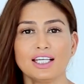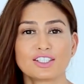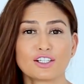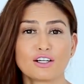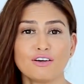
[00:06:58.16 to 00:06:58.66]

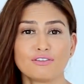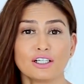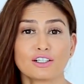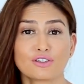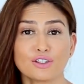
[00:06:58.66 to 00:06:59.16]
Instead of
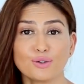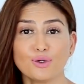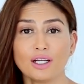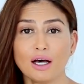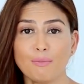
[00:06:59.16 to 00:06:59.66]
a
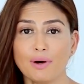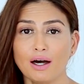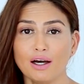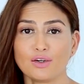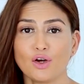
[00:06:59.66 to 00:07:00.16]
granola
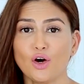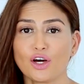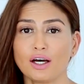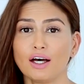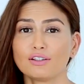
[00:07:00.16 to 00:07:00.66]
bar
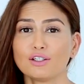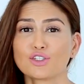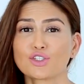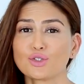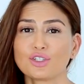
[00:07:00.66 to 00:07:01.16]
or other
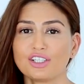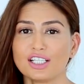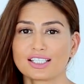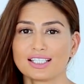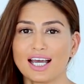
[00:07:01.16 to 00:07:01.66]

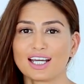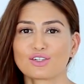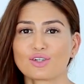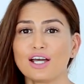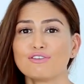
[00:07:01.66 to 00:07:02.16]
sugary
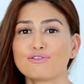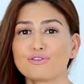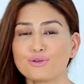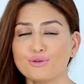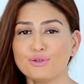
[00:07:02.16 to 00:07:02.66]
snack, try
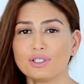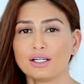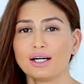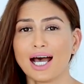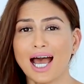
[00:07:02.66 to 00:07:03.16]
fruit,
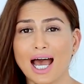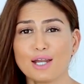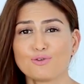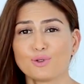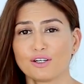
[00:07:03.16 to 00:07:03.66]
a
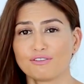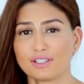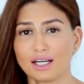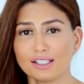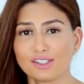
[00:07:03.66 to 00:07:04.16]
handful of
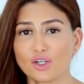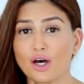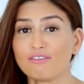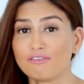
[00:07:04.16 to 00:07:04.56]
nuts or